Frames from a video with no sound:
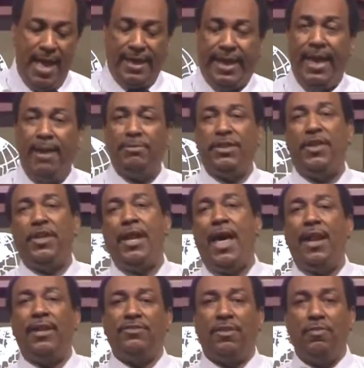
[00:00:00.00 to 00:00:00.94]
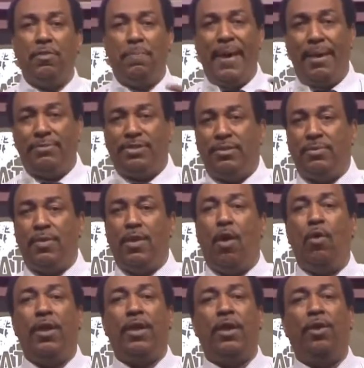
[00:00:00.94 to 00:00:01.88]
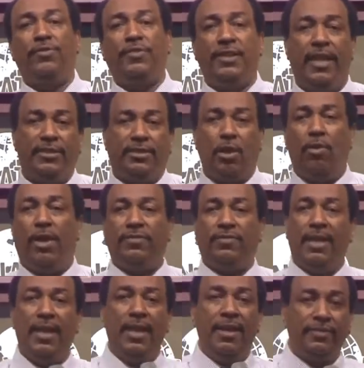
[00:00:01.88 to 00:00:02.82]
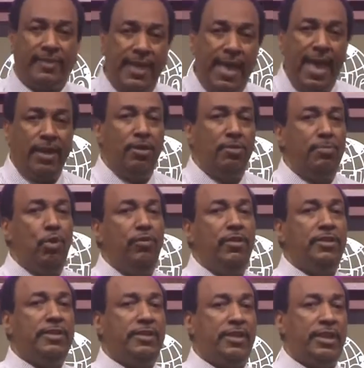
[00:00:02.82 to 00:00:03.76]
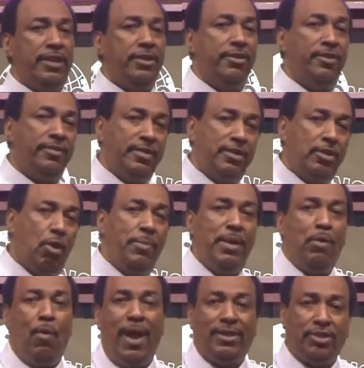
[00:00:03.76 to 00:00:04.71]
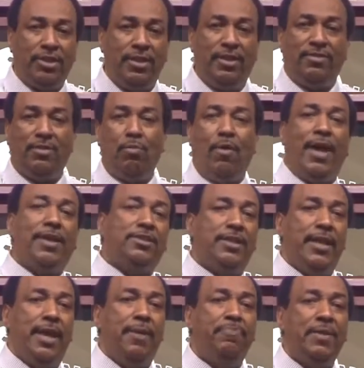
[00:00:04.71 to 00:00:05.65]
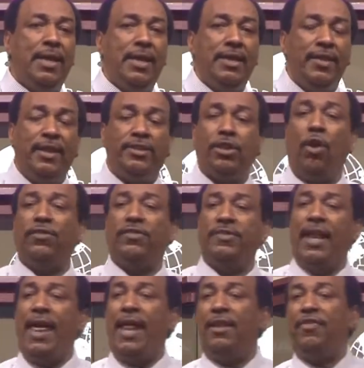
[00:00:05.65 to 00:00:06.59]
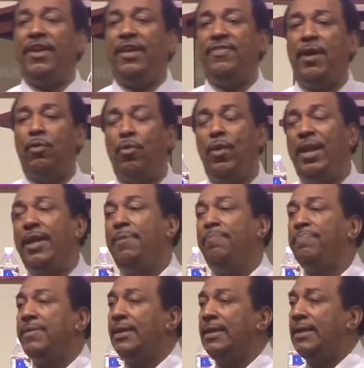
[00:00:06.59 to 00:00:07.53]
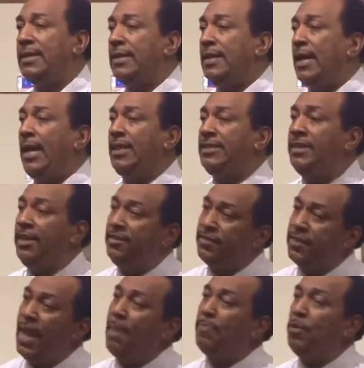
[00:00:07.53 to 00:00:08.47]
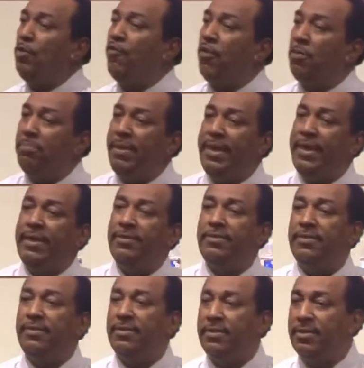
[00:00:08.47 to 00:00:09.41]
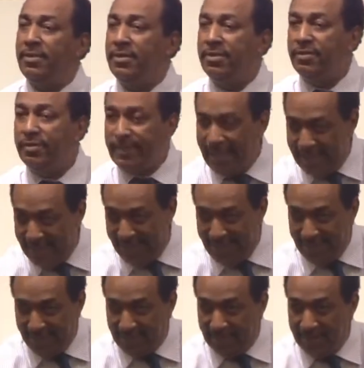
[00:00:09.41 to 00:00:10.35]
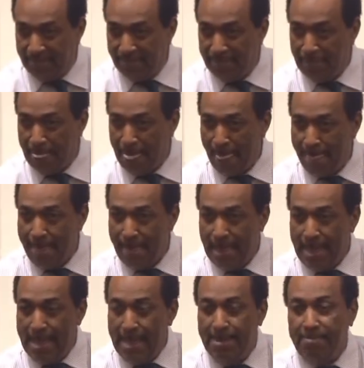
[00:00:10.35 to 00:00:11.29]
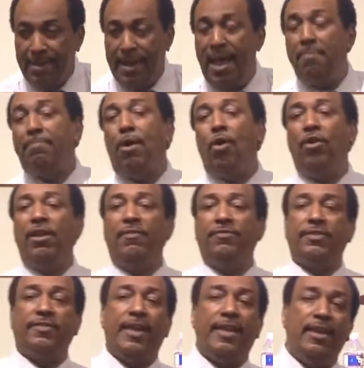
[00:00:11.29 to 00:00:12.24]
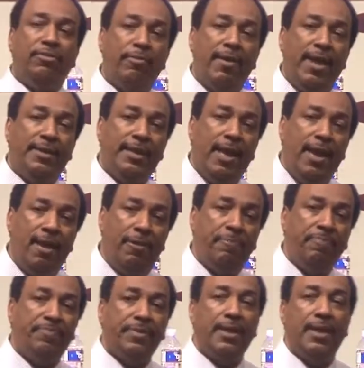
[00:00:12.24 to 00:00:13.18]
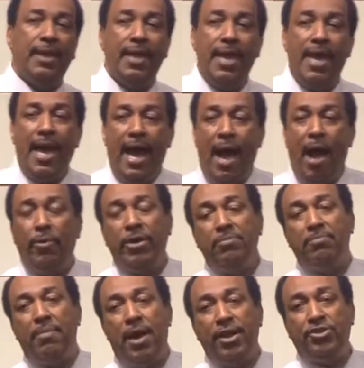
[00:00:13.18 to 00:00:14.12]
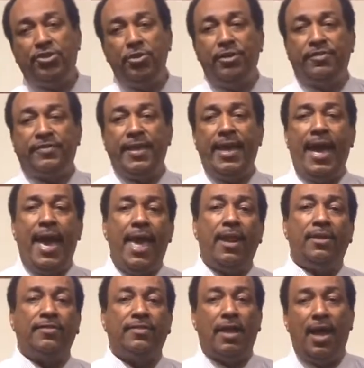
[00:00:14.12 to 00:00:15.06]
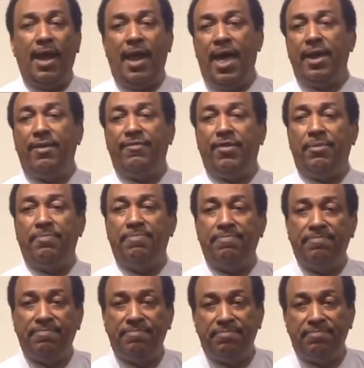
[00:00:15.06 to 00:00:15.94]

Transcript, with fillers: I came to the knowledge of the baptism of the Holy Ghost, and they told us, stay out of the movie theaters and don't be watching this and watching that. They told us a lot of things that really uh, didn't stop you from being saved. But I'm bold enough to say this right now. I would admonish you to stay out of a lot of them.